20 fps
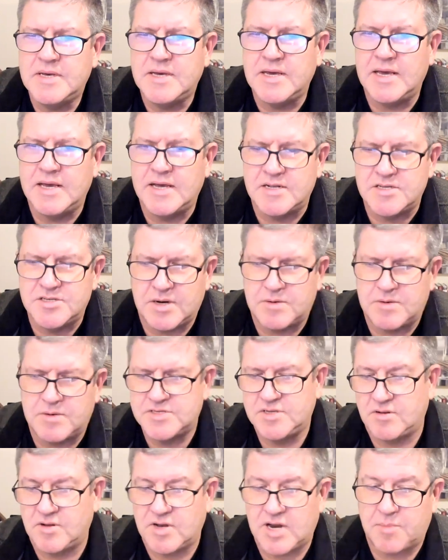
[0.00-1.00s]
and so I was
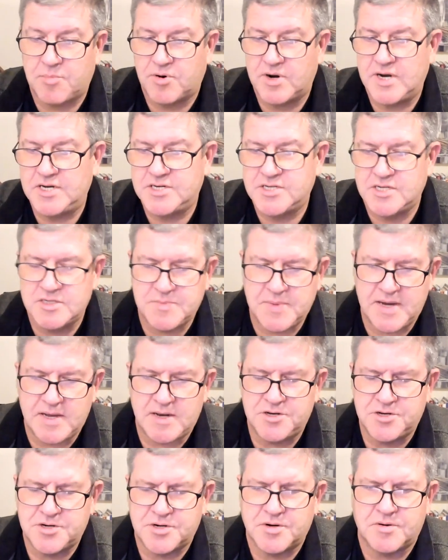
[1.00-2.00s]
still an operations
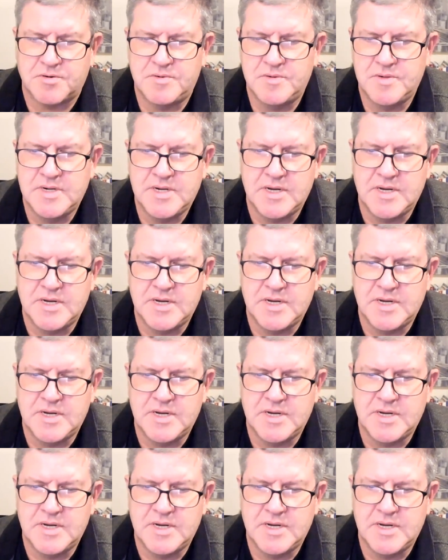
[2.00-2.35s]
manager.